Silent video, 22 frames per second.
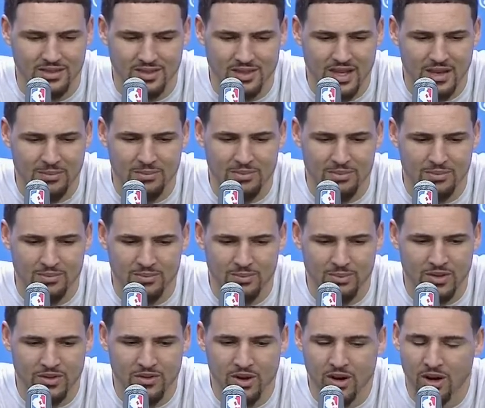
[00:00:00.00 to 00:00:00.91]
I,
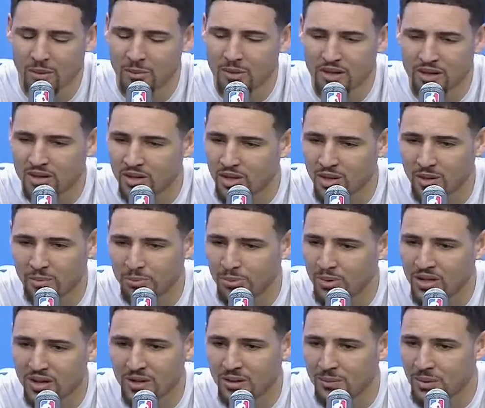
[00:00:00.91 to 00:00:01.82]
we've all been called
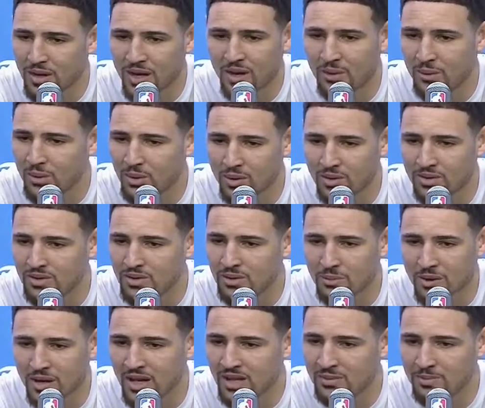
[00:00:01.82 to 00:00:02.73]
plenty of bad words on the
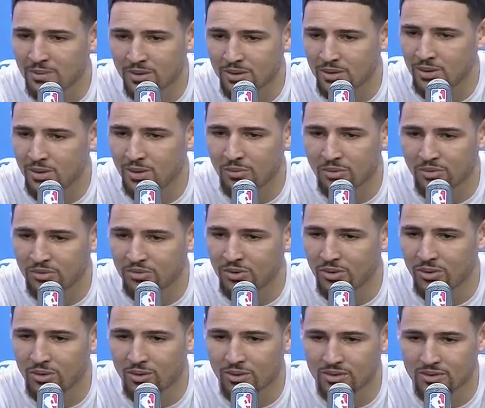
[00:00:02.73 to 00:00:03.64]
basketball court
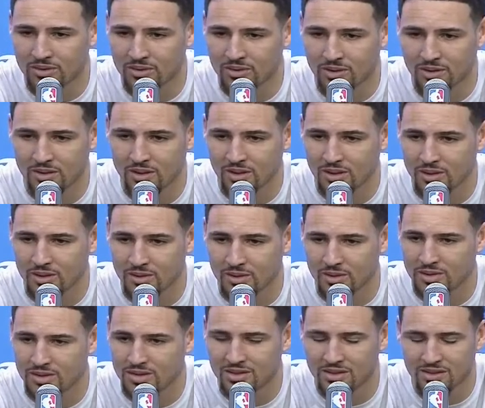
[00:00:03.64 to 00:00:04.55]
before. You know,
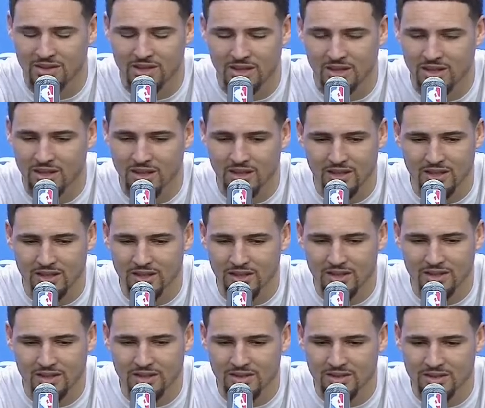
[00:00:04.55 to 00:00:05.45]
you
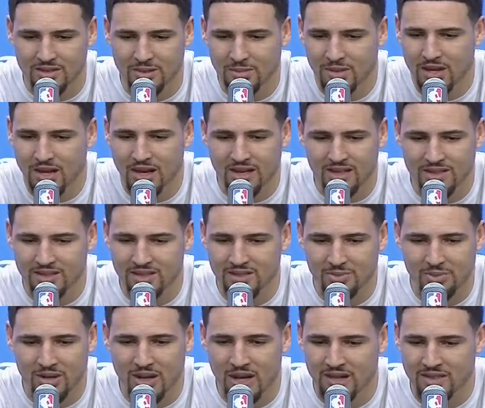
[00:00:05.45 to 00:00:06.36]
some guys
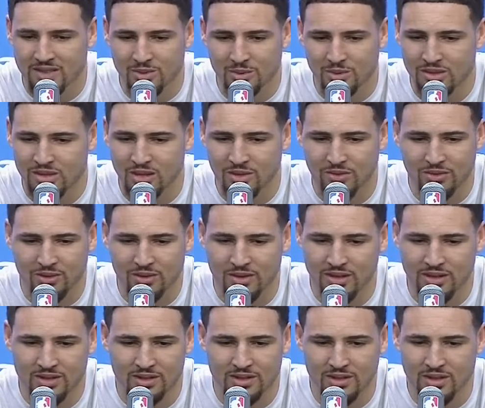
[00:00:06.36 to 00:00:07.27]
just react to it
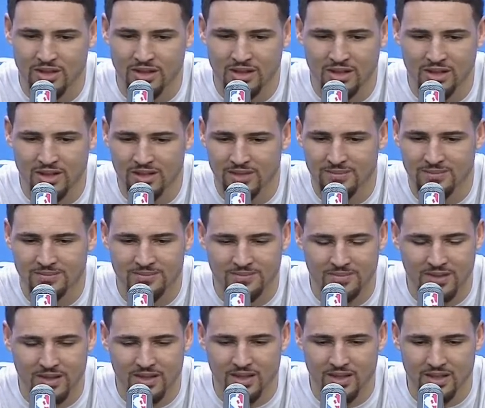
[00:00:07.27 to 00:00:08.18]
differently. Uh,
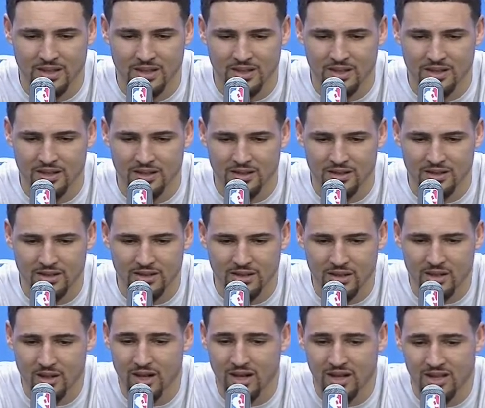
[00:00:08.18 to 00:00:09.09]

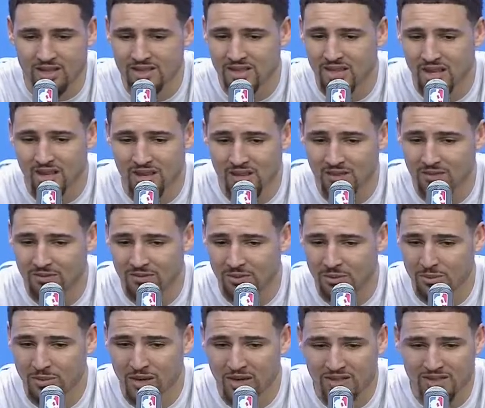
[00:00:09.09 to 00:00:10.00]
all I can say
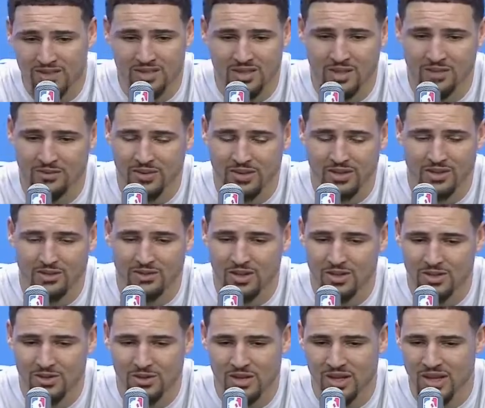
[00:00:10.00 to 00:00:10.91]
for myself
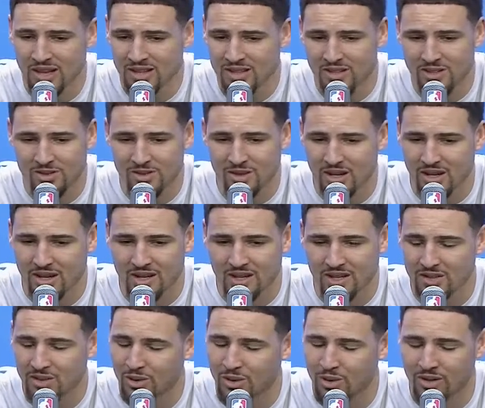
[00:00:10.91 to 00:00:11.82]
individually, I just try to
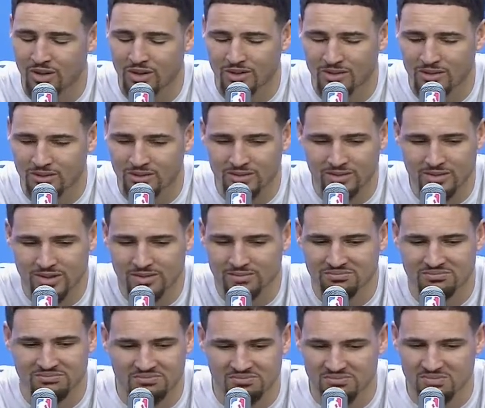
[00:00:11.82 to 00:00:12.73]
ignore it
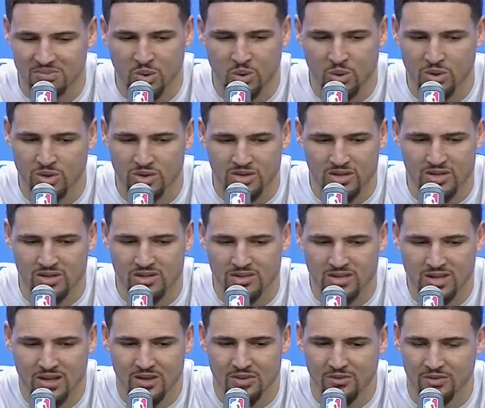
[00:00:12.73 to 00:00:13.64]
or
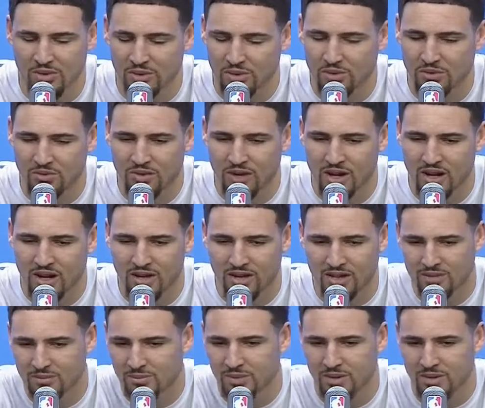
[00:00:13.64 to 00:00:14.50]
just let it fuel the fire.